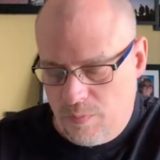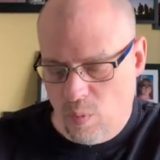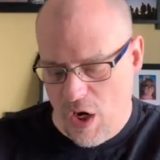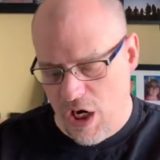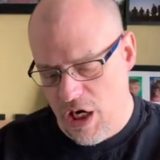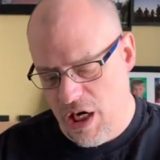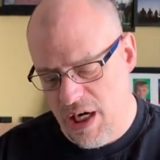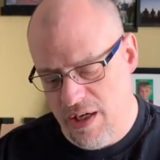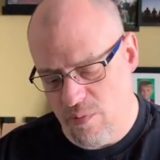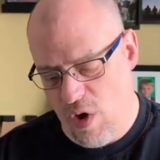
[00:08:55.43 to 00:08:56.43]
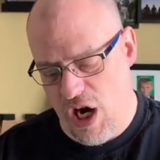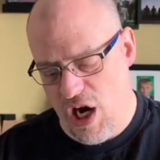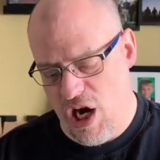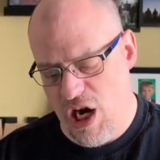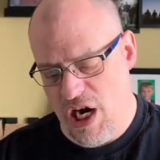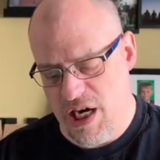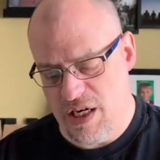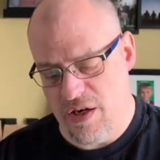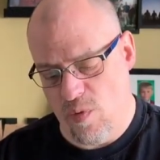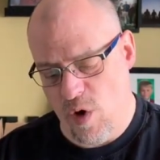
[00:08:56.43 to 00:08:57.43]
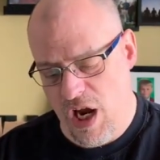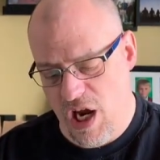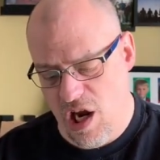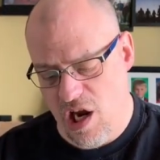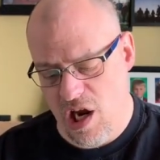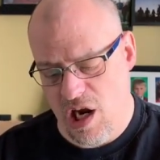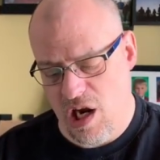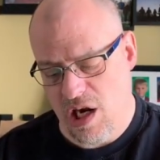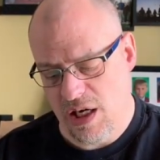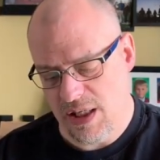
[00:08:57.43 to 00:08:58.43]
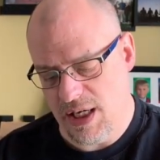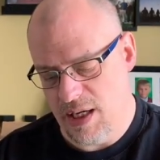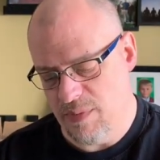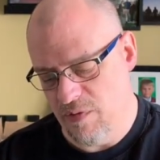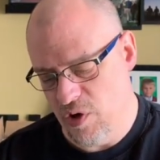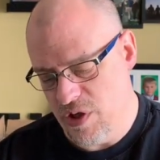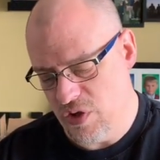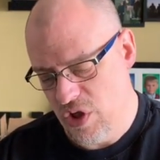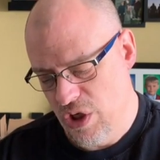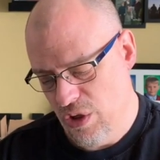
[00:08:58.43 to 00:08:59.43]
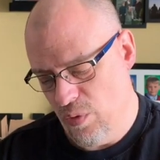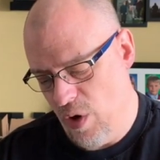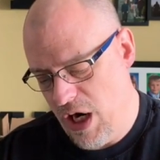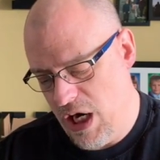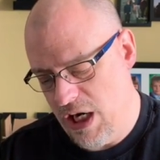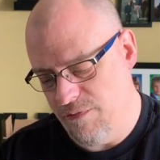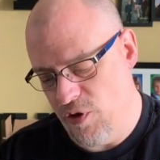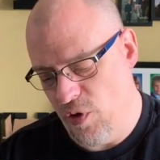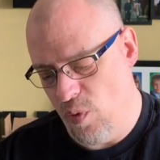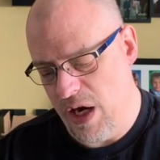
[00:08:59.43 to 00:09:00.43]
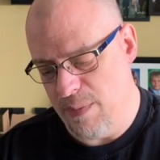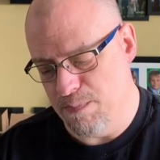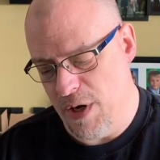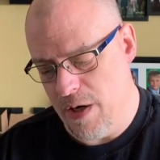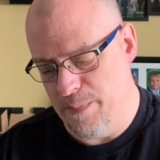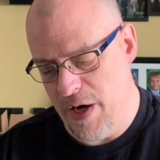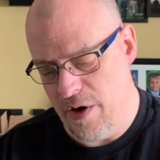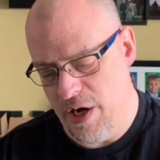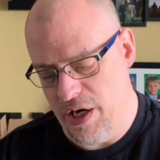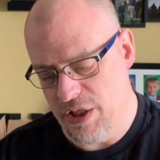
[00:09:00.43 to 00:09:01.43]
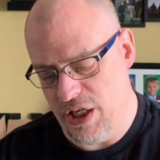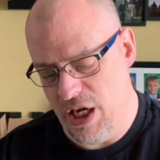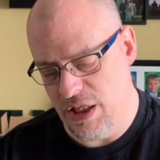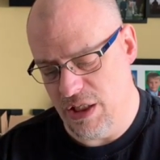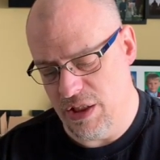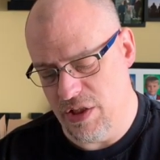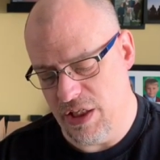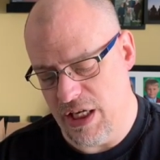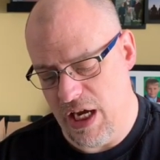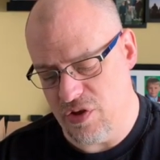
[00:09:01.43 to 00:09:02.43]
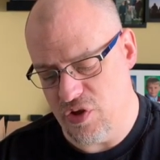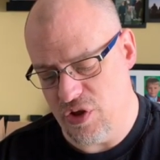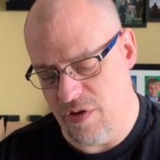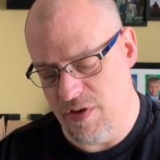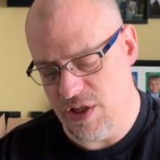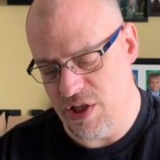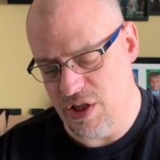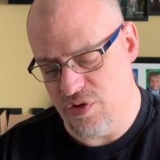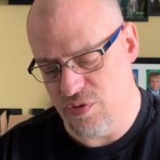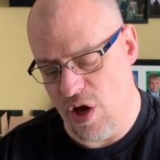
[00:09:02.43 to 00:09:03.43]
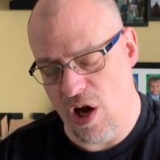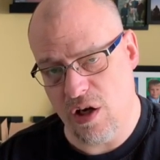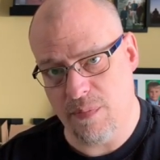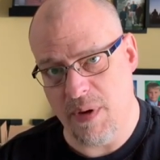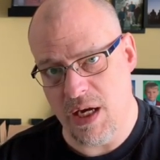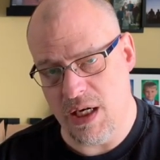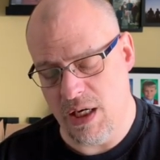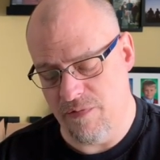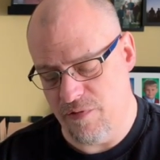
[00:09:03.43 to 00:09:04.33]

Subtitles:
"Way, way, way," came the voice. "Way for the white barbarian king, the guest of the Tisrock, may live